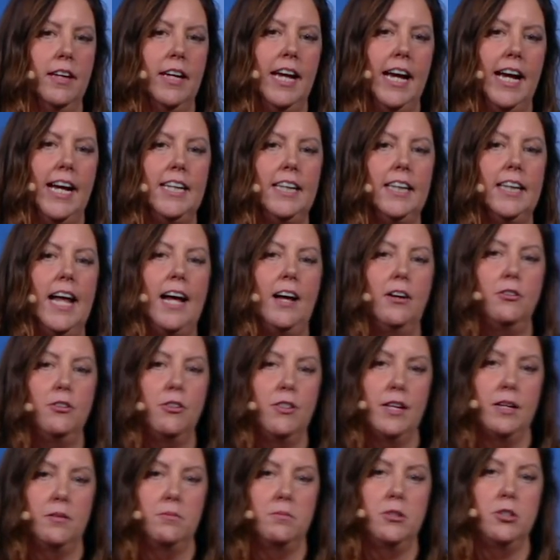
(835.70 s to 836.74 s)
It allows
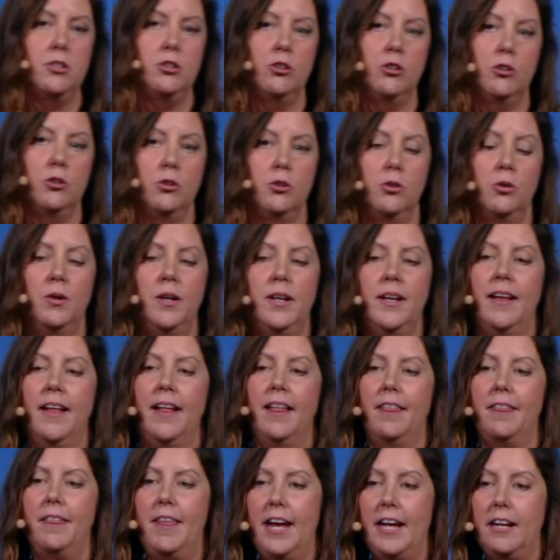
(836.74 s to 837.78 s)
them to
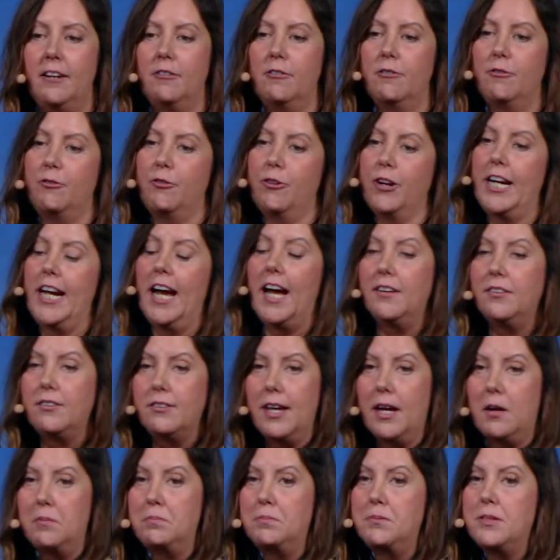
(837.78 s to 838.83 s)
then free us
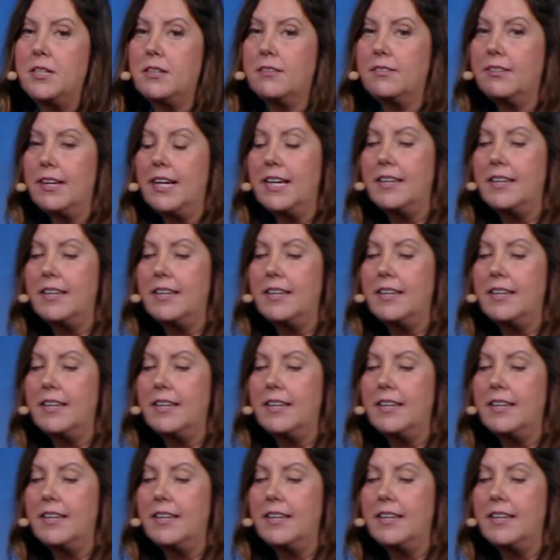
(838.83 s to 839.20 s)
up to say